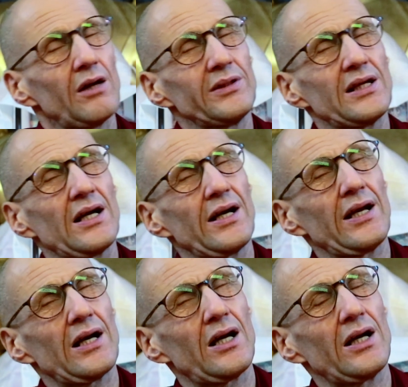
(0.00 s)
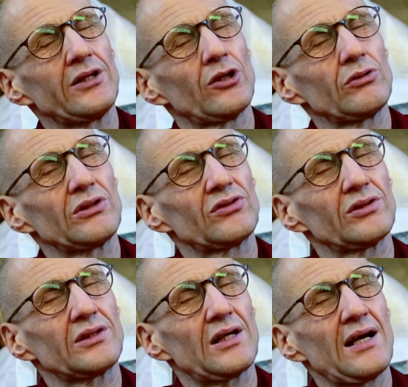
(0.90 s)
I mean, I notice
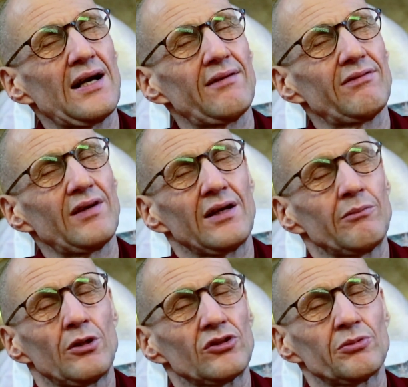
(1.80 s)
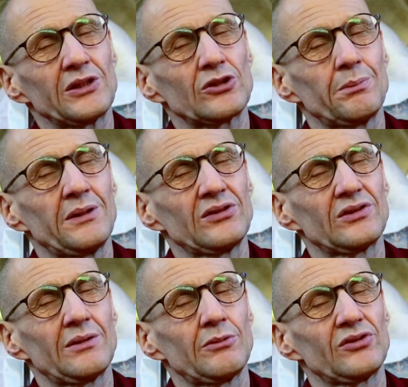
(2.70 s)
that I have, and I'm not a special
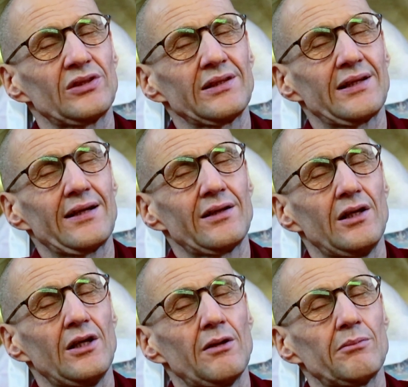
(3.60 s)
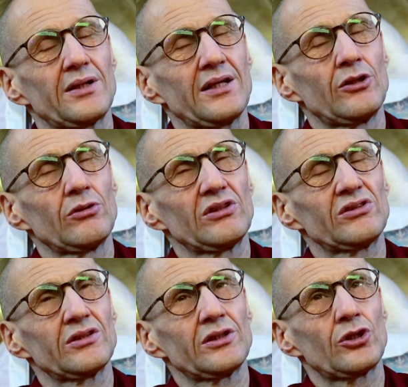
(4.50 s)
person, I'm not saying that, but I
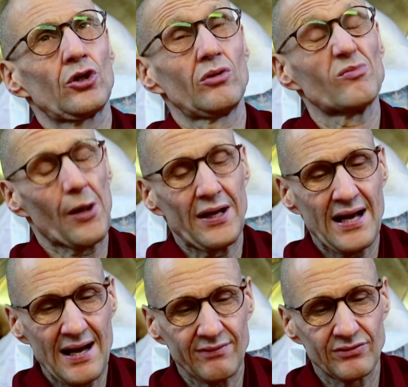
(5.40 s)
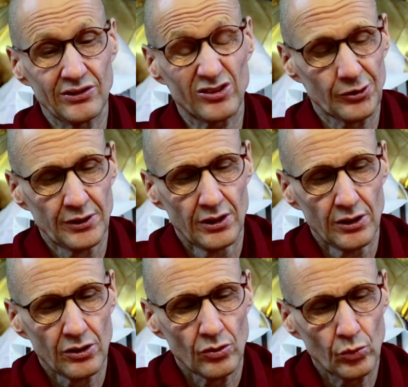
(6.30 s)
notice that at home I have this
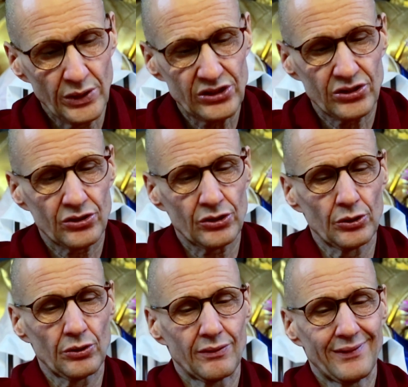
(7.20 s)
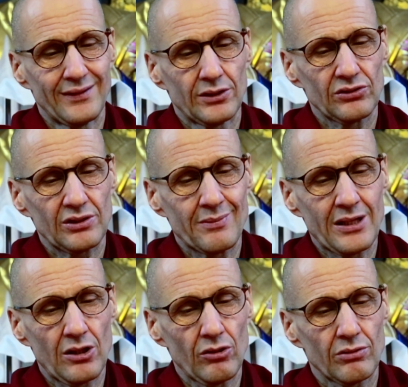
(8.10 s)
wish to
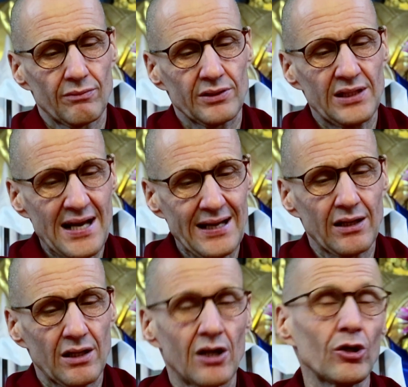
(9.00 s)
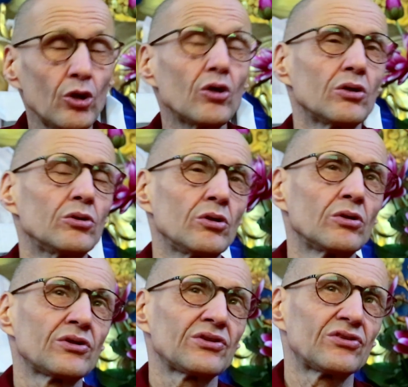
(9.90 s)
somehow thank our cook who
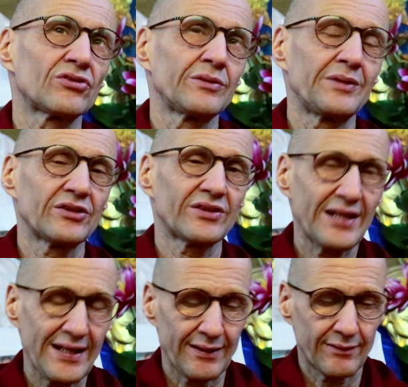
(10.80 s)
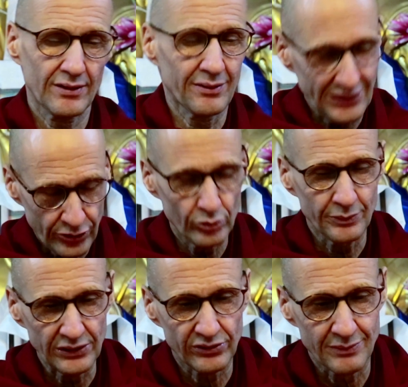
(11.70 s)
cooks us three meals a day. I mean, two
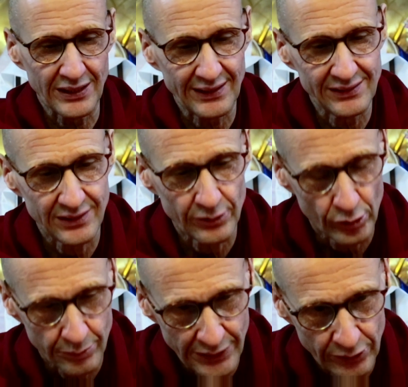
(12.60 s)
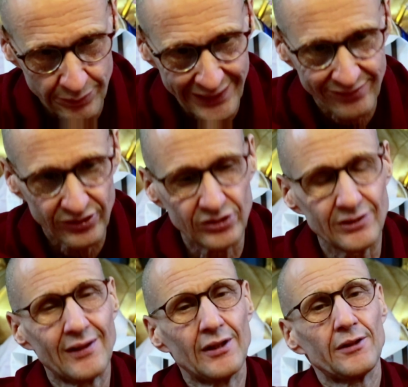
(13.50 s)
meals in my case, I cook my own breakfast.
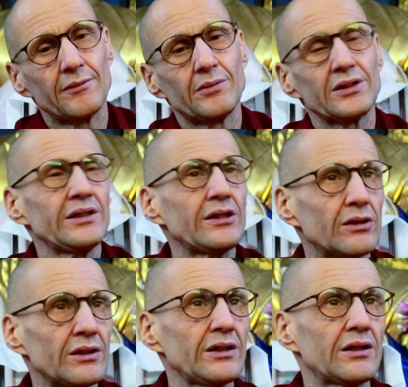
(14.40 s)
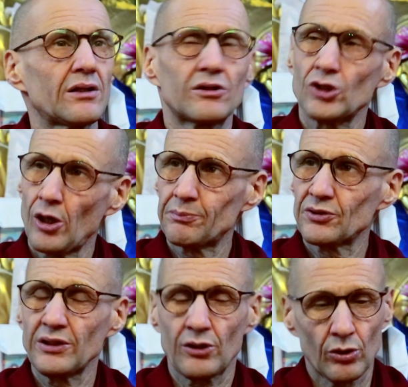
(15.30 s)
But he shops,
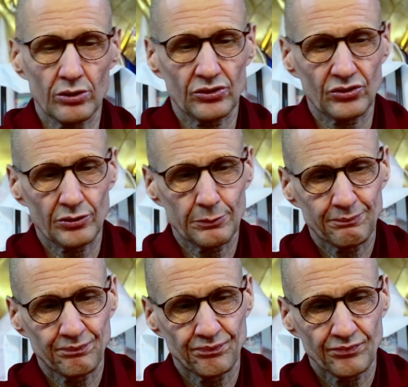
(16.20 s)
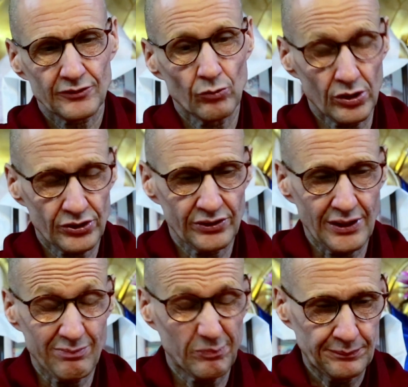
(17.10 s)
he cooks, washes
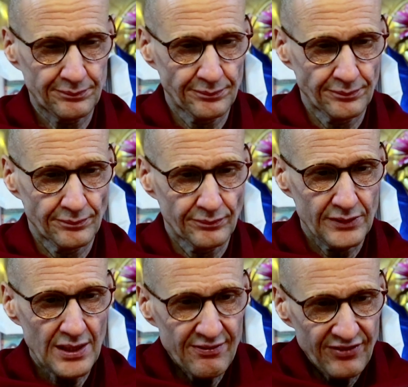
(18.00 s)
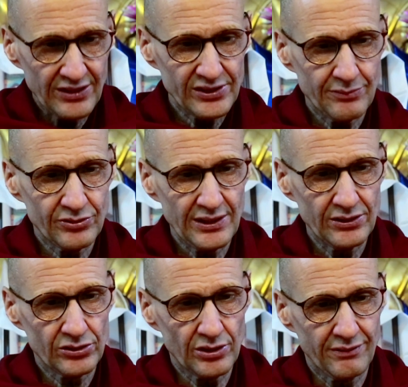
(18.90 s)
up. I feel some
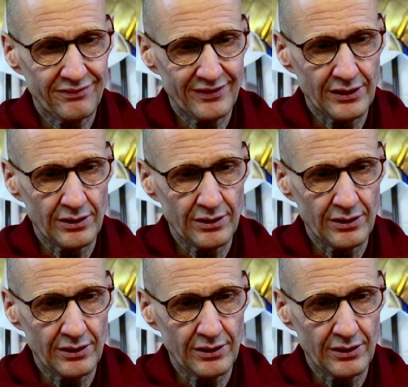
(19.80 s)
sense of